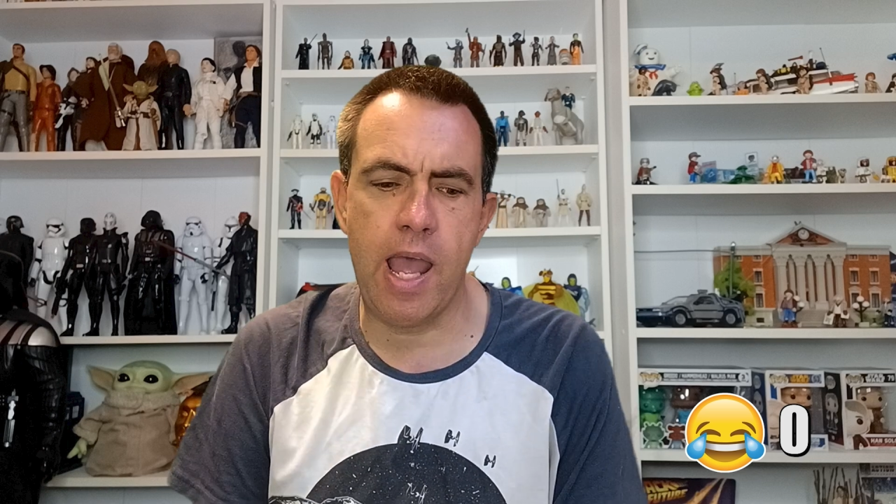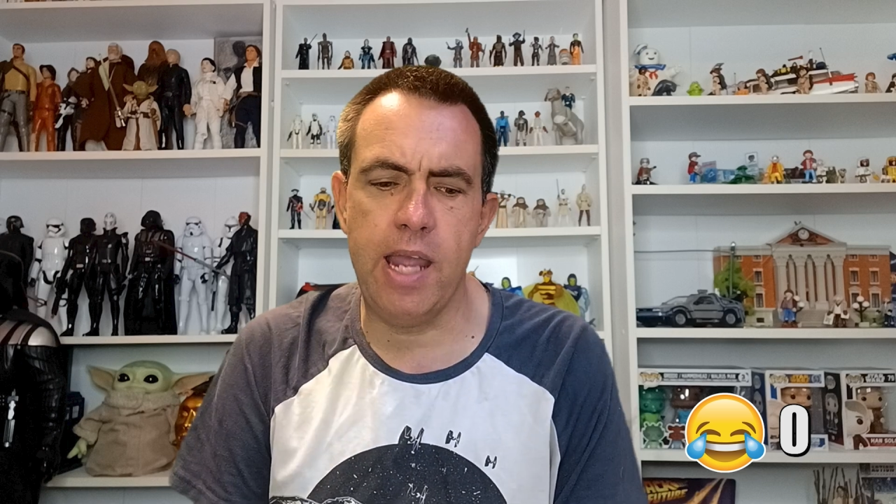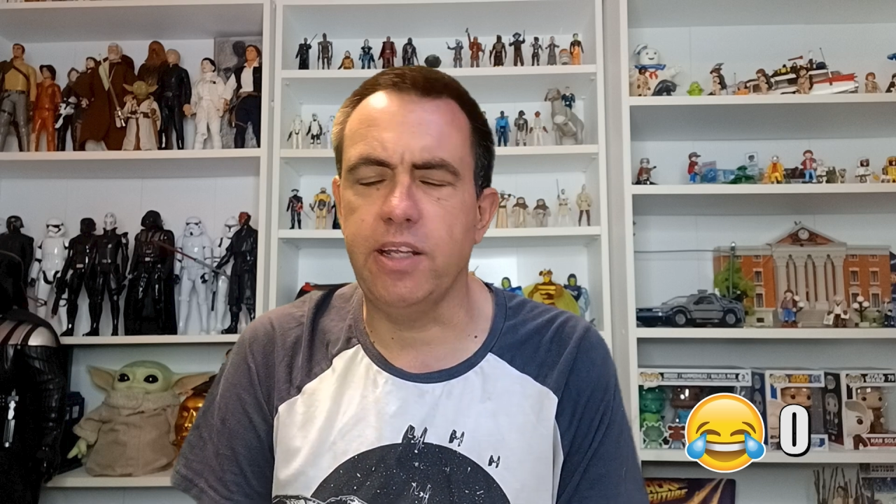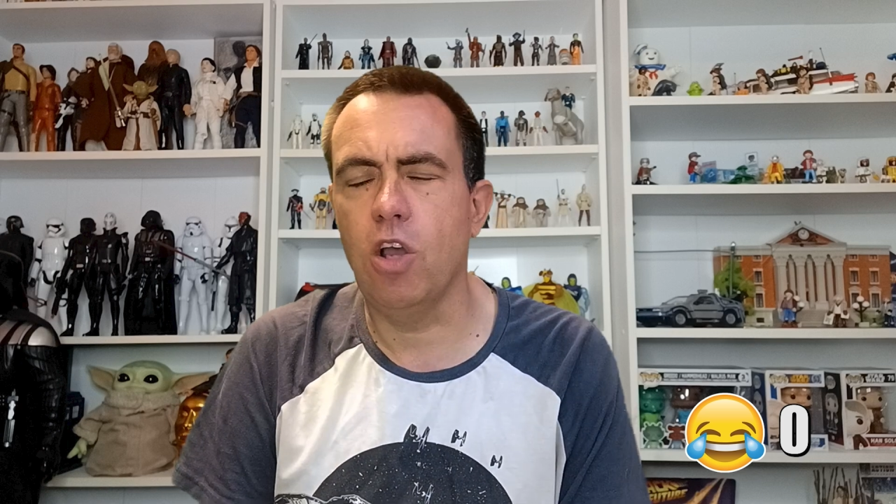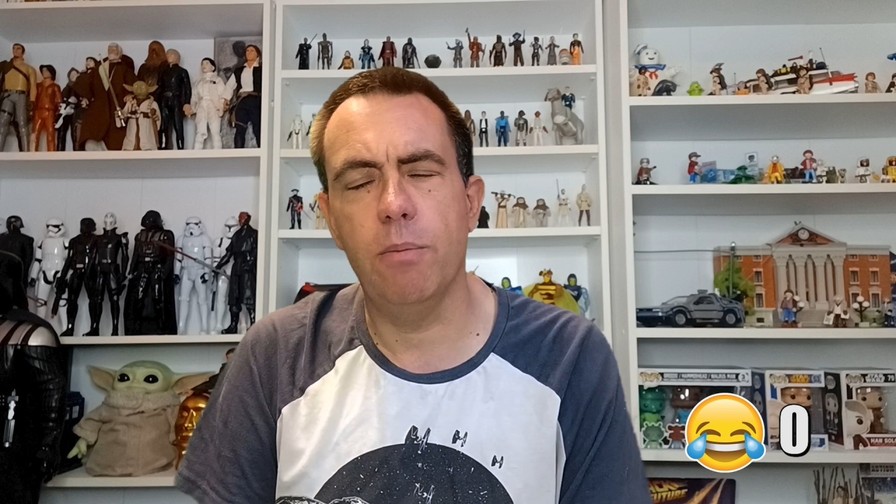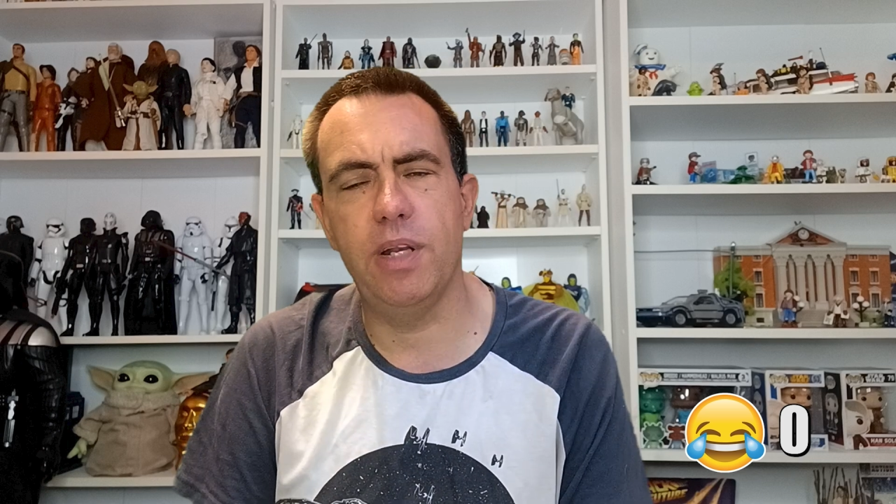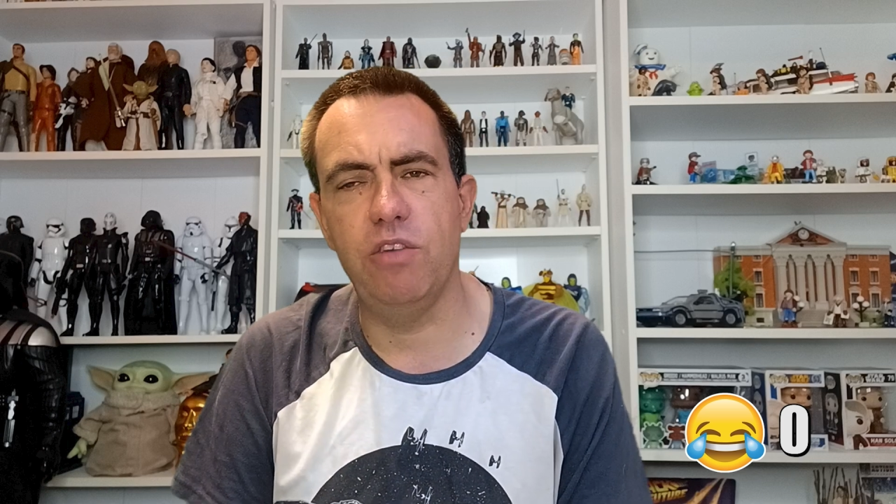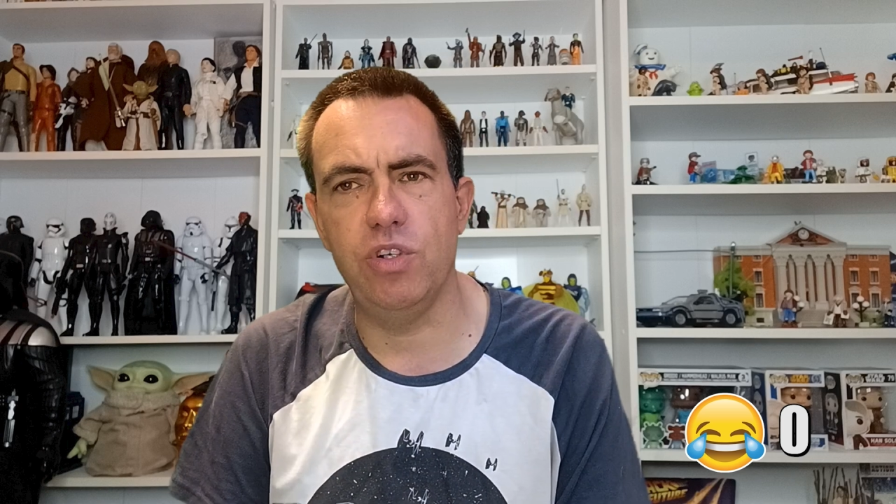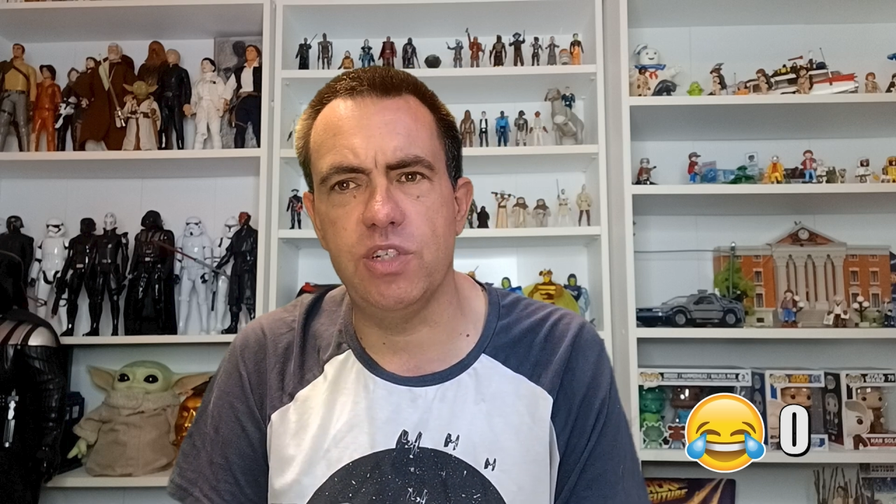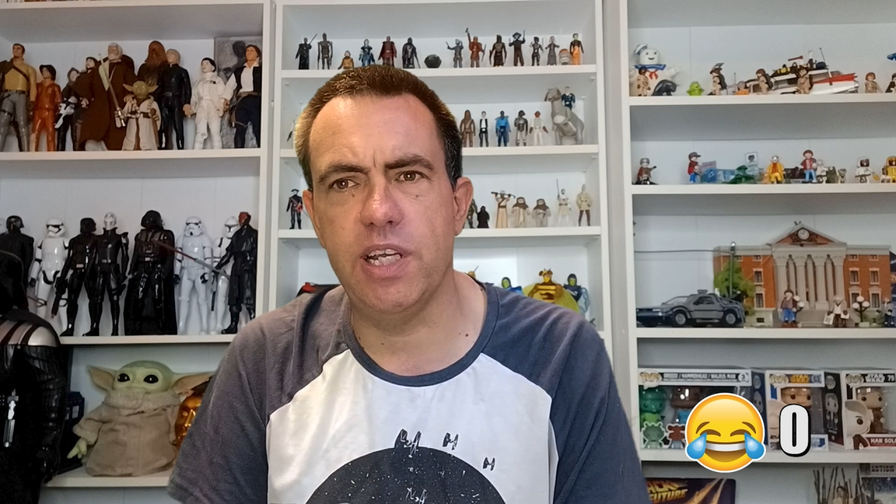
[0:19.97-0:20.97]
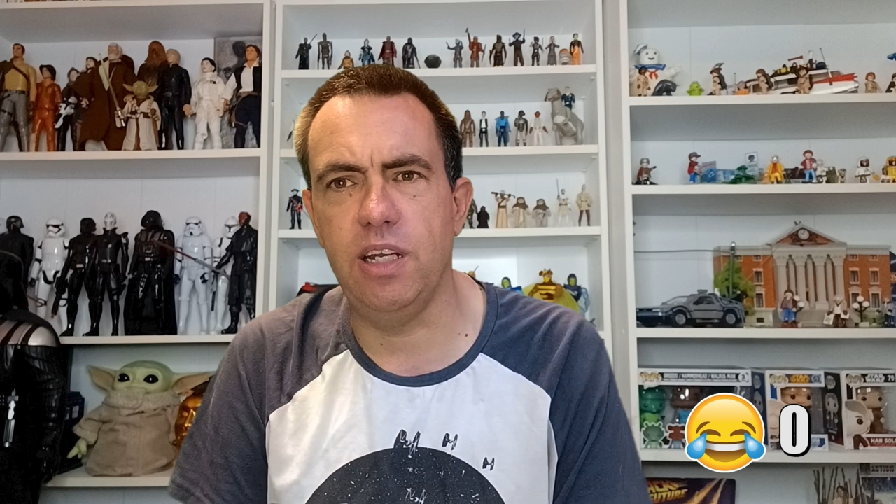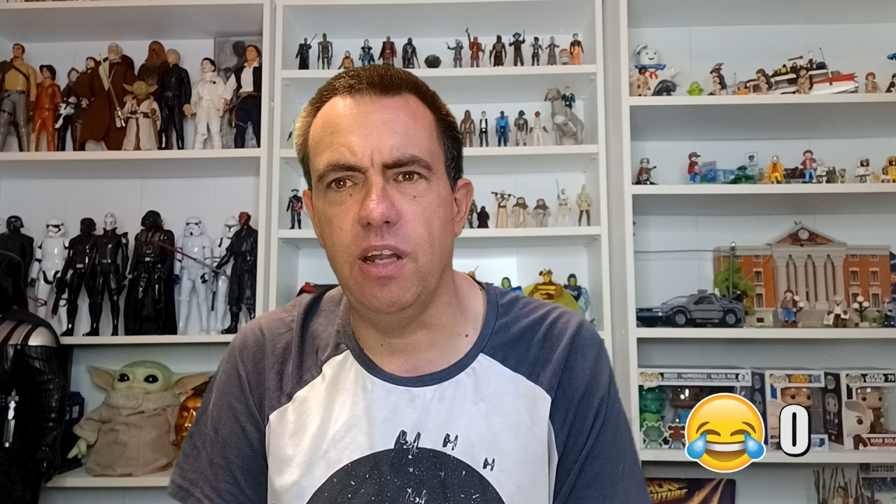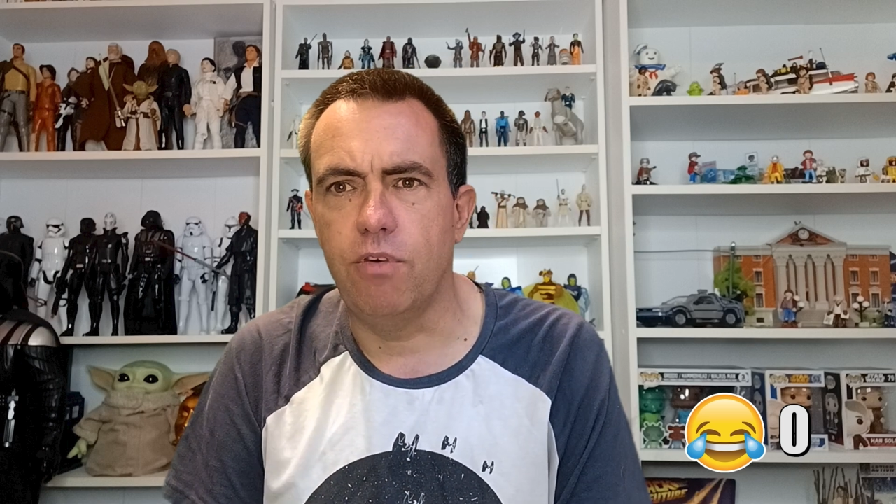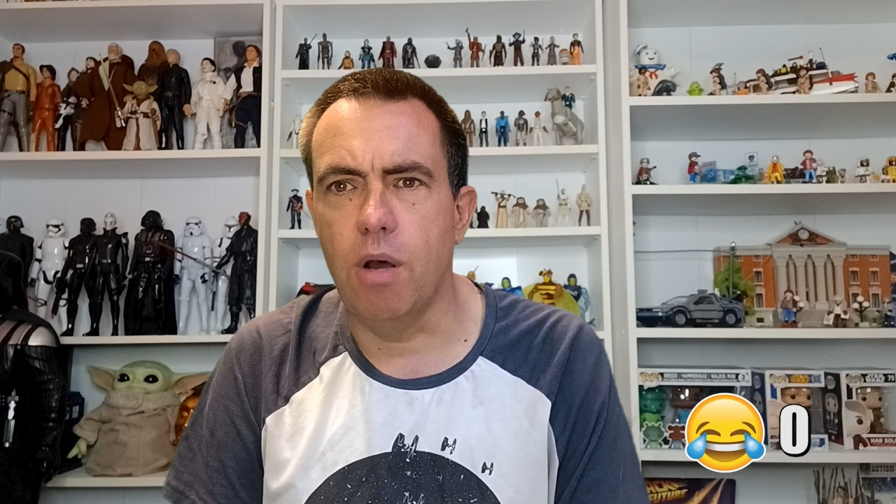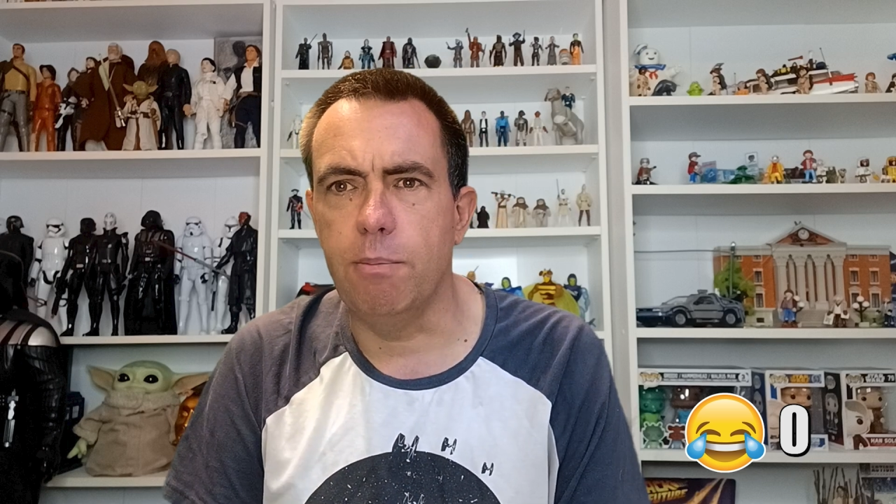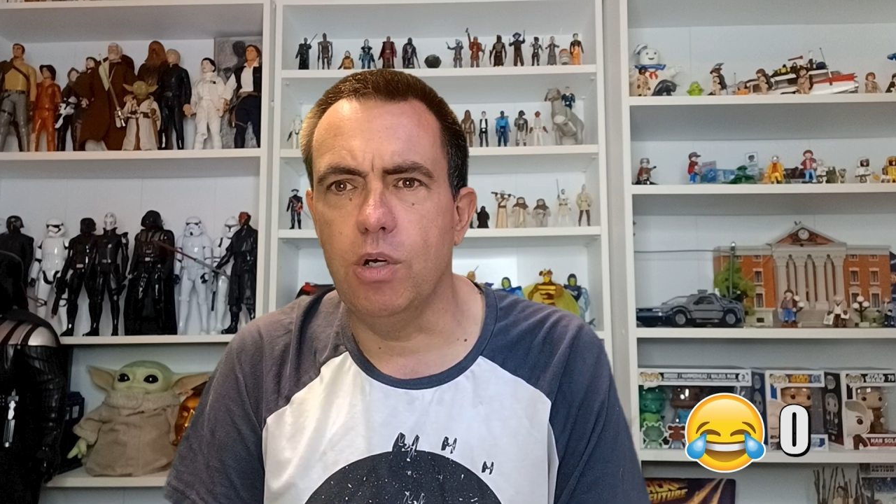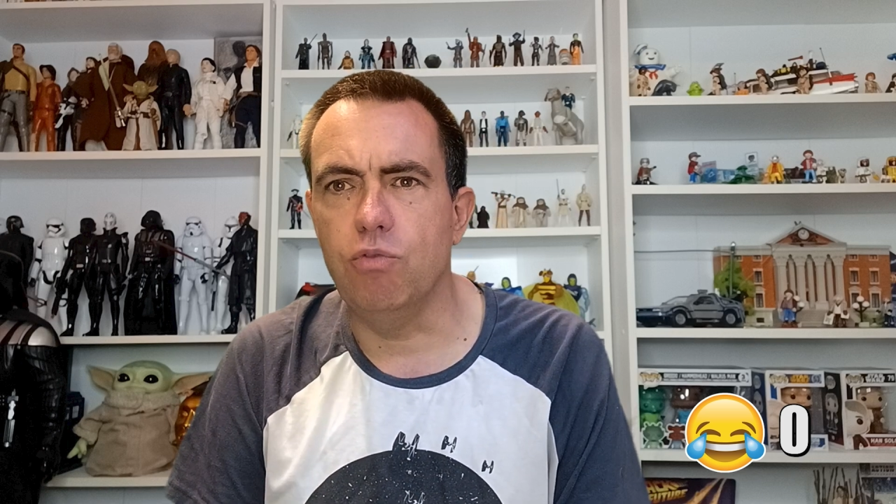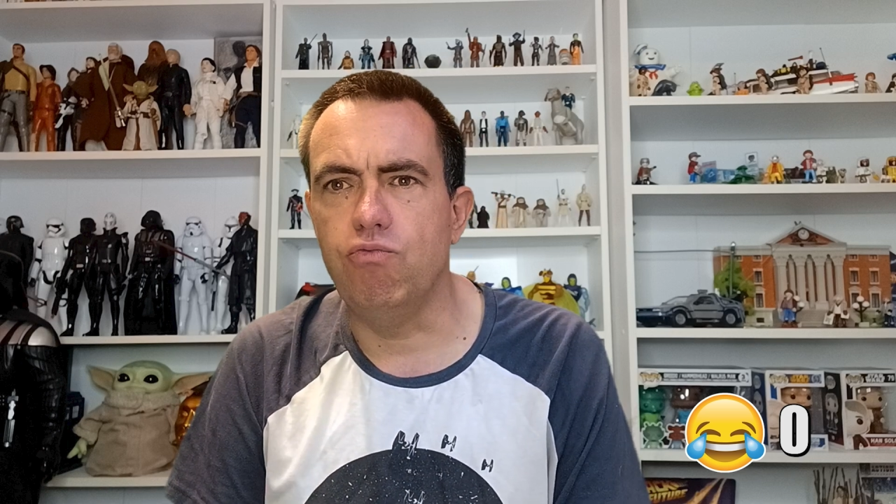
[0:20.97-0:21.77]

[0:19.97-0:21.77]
a comedy routine from